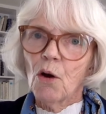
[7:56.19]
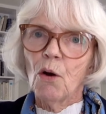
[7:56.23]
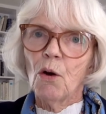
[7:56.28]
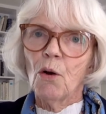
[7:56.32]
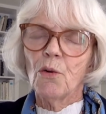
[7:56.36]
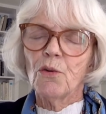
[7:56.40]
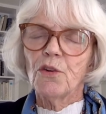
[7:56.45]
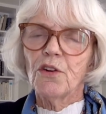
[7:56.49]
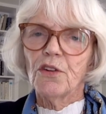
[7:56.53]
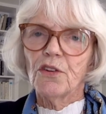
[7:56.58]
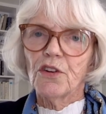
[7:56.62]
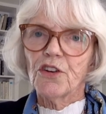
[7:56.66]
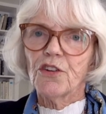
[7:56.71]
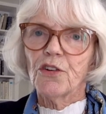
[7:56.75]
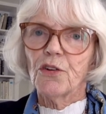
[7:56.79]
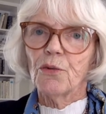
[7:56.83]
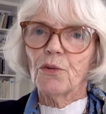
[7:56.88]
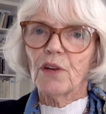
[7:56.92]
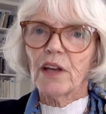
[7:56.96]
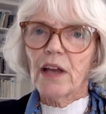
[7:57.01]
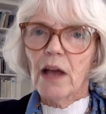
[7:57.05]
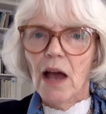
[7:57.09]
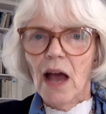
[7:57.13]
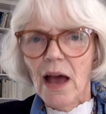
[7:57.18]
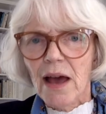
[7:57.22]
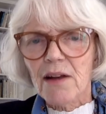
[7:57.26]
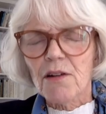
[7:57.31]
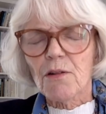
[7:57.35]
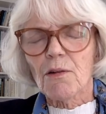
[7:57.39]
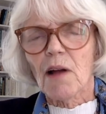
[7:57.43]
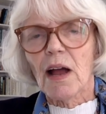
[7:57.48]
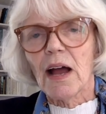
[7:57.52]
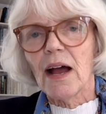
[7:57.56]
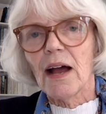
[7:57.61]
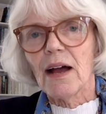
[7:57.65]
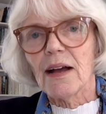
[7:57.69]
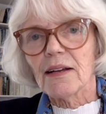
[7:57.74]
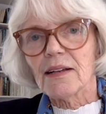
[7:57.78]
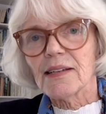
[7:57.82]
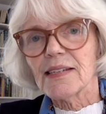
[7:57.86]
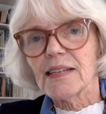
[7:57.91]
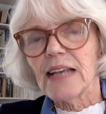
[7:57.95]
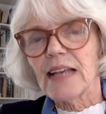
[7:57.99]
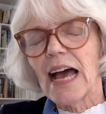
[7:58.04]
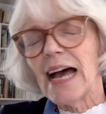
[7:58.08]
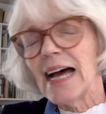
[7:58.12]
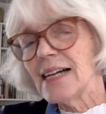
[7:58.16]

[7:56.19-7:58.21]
owed to cataracts,